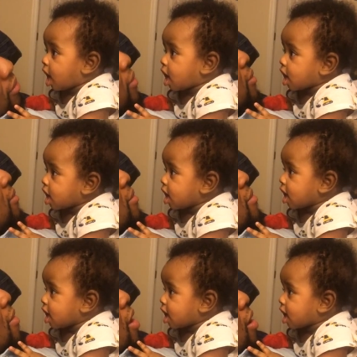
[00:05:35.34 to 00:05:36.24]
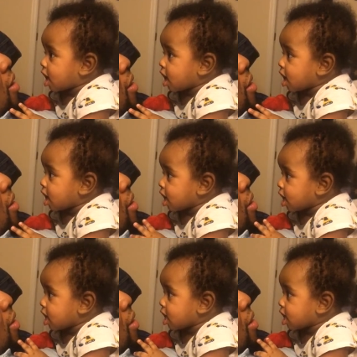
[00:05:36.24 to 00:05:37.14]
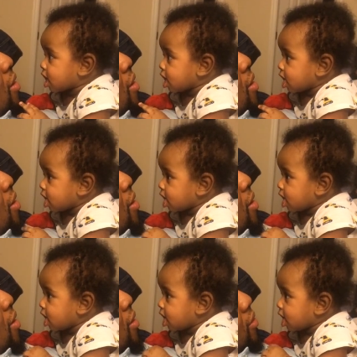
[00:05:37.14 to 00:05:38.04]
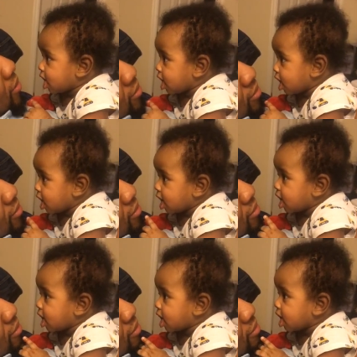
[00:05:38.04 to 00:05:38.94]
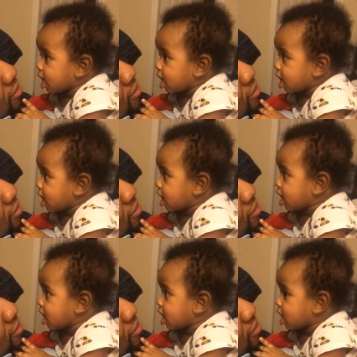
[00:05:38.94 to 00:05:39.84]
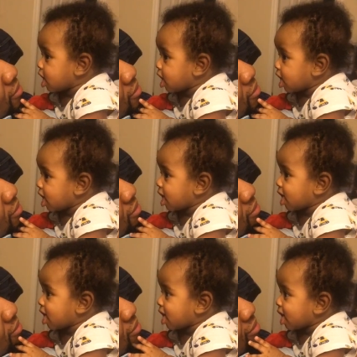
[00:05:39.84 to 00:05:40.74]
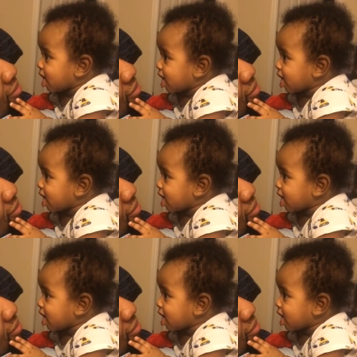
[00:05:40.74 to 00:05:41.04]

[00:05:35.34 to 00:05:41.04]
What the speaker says: Nobody speaks.